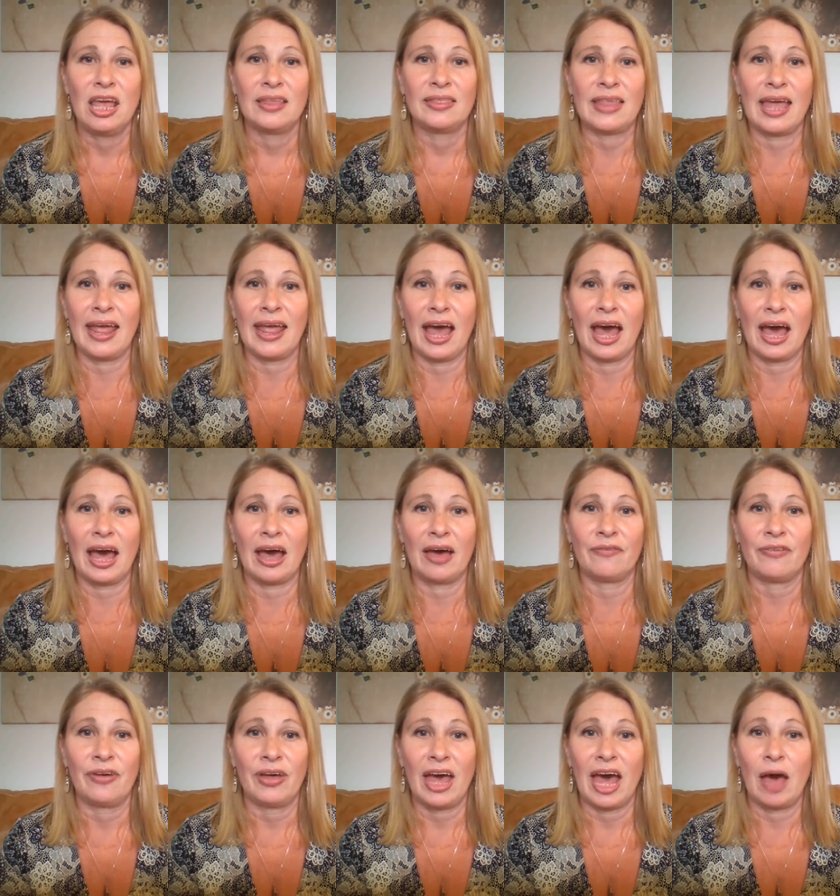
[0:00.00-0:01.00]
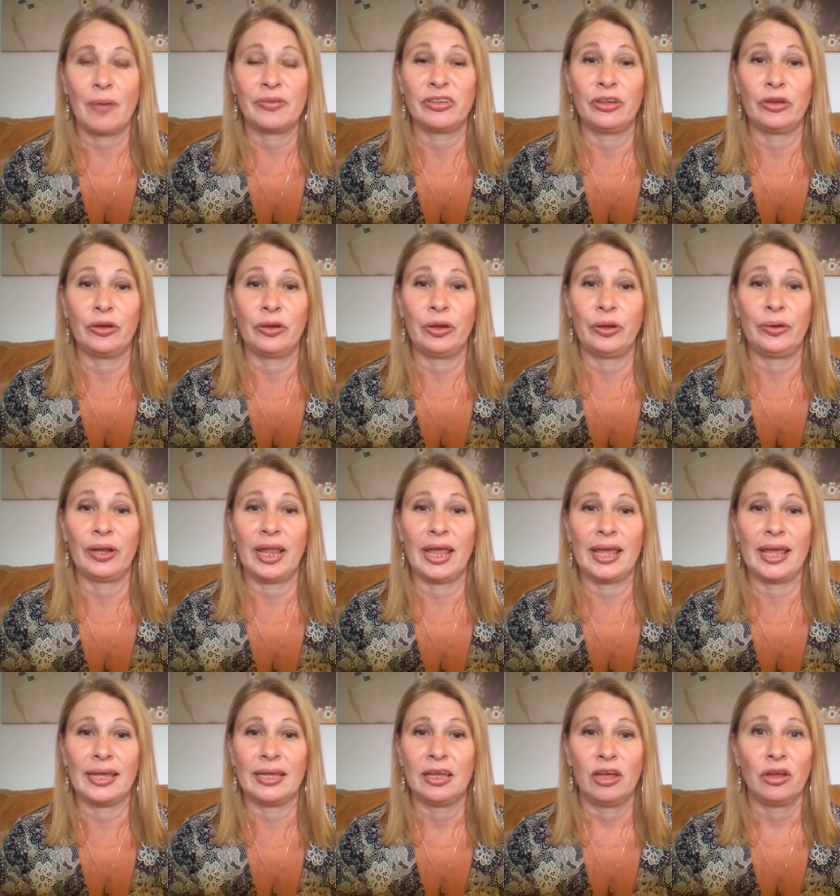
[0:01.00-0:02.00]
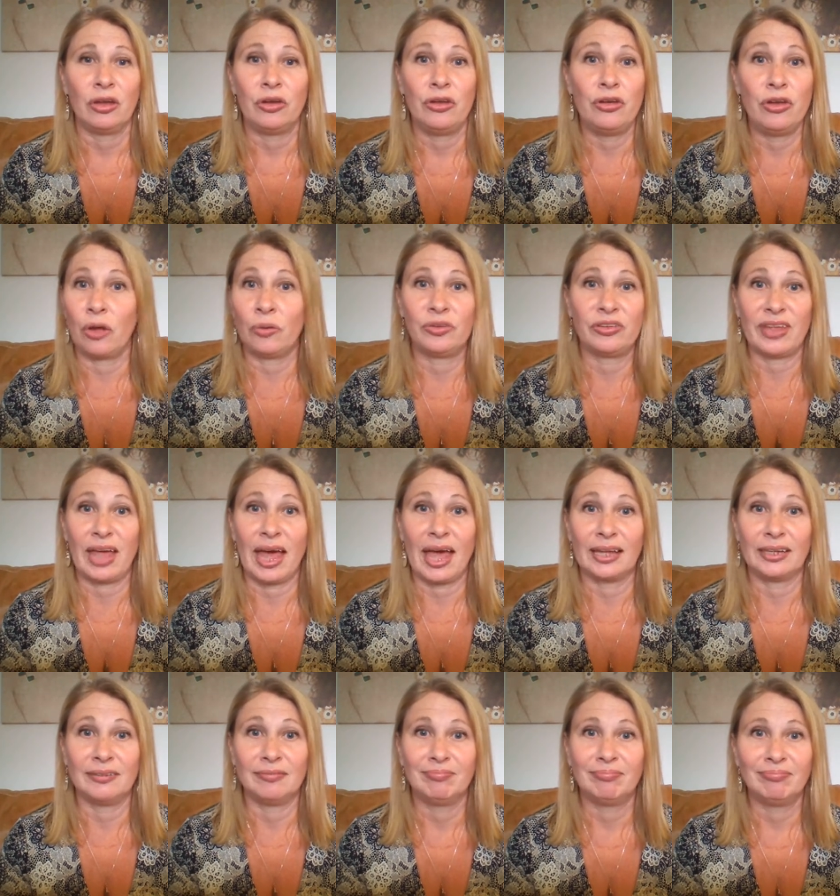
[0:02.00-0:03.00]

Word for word: they have absolutely no say.